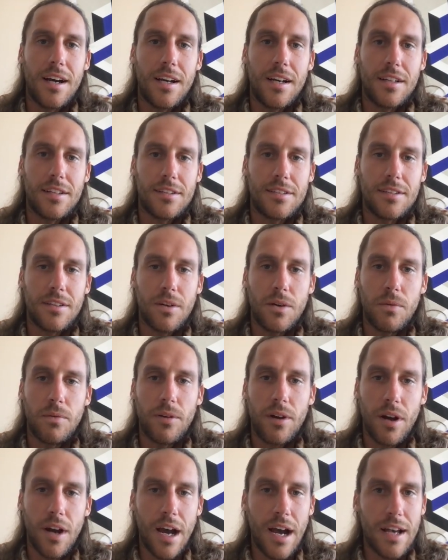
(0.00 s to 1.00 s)
So
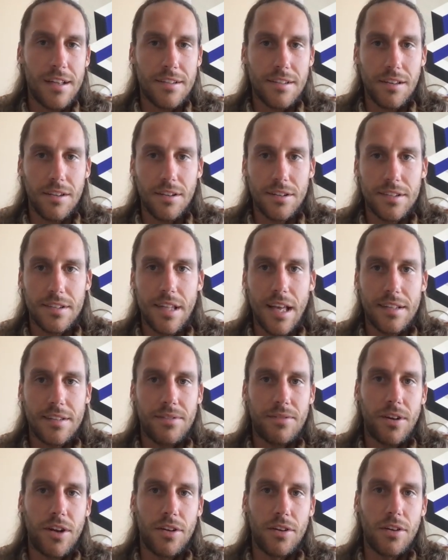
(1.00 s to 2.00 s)
where eyes looks,
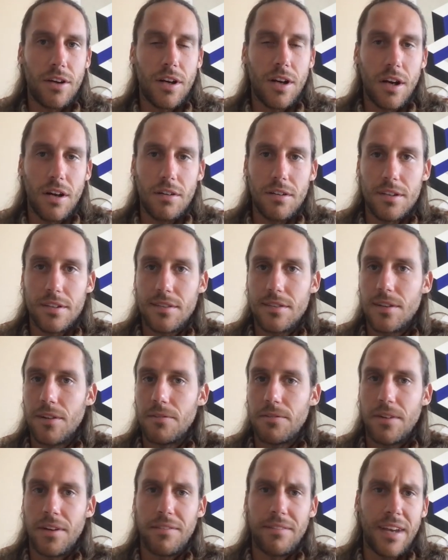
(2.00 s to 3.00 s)
that's where you go. In
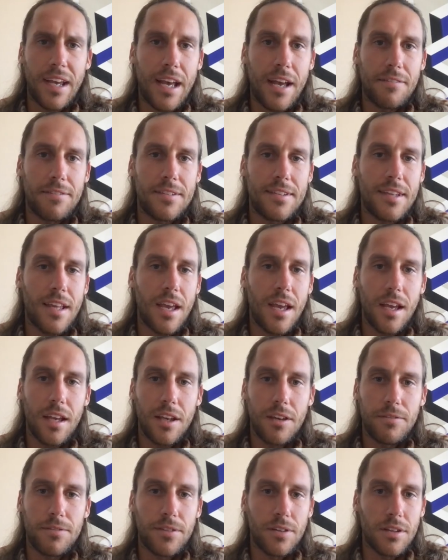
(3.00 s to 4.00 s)
surfing, we have
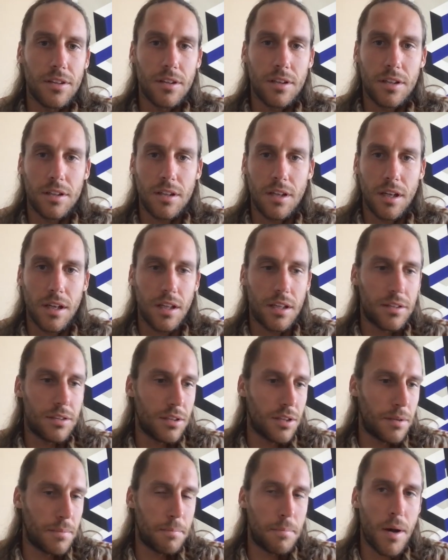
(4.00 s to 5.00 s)
saying, if you look to
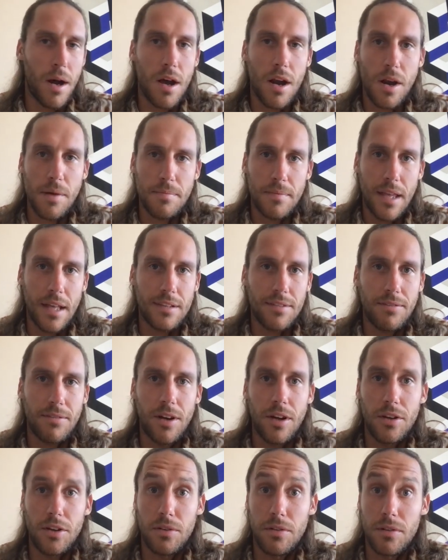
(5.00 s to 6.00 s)
the bottom, that's
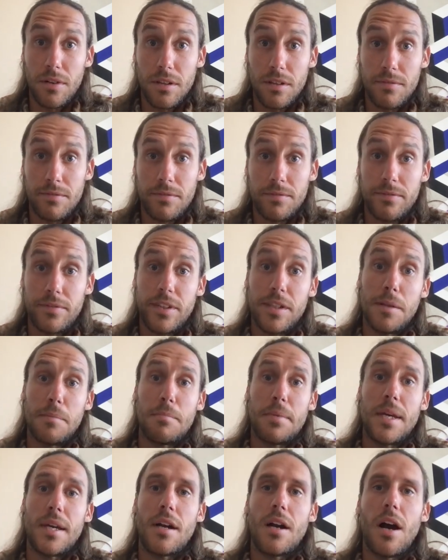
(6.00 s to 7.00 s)
where you will
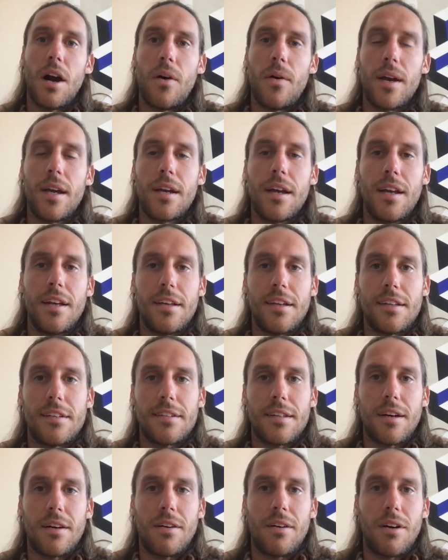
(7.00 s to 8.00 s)
be going.
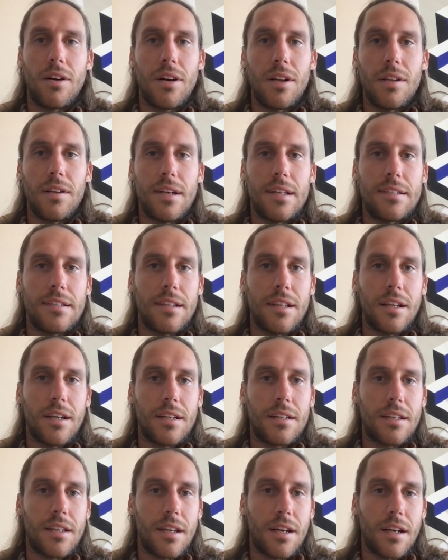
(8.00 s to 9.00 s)
So always
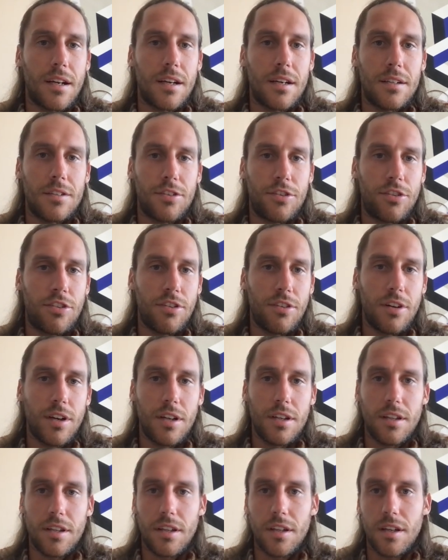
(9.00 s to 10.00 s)
look to the shore,
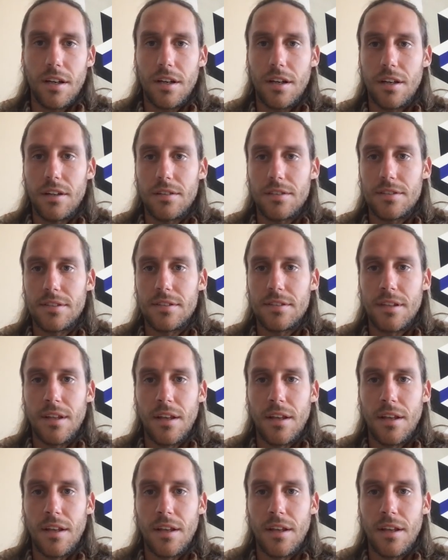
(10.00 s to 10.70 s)
to the coast,